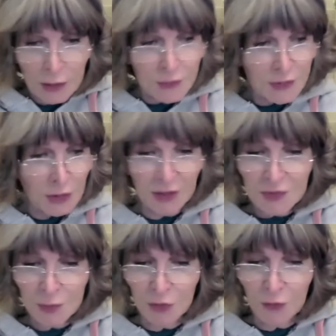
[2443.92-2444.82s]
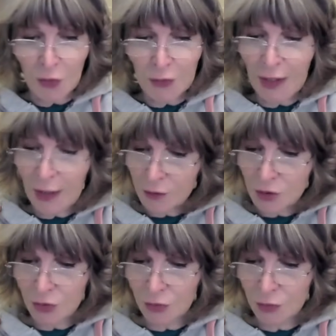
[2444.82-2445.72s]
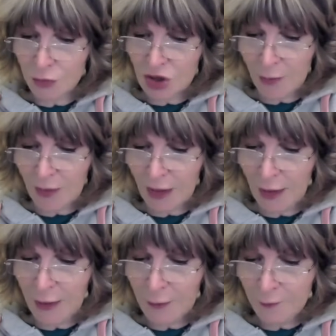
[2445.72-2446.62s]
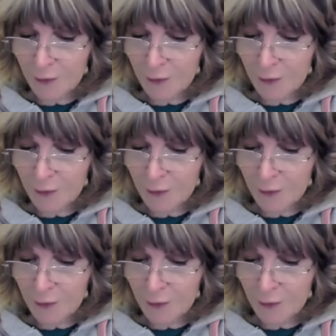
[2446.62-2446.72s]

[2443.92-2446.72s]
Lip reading: So let's move on now to Gemini.